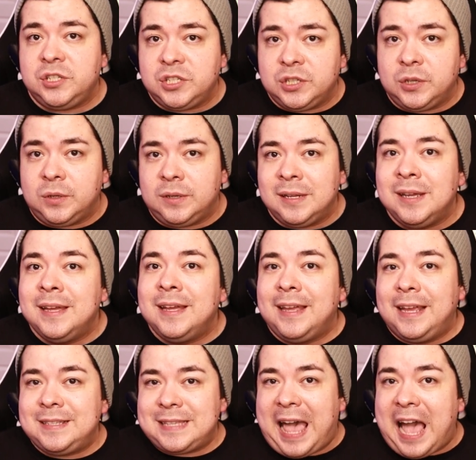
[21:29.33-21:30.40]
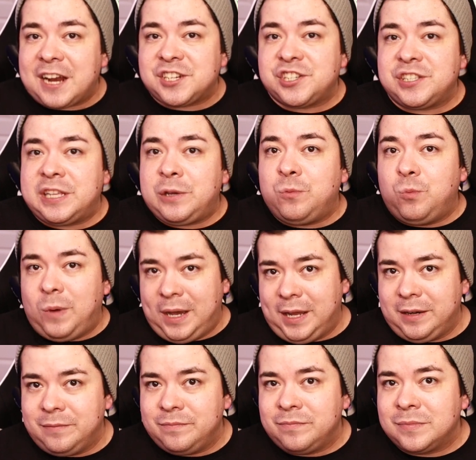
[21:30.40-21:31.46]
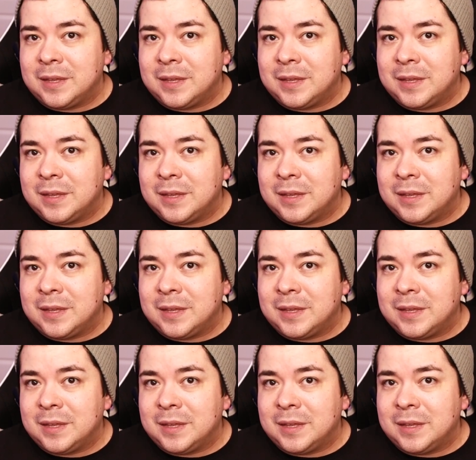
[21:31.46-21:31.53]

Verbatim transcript: dude is actually one.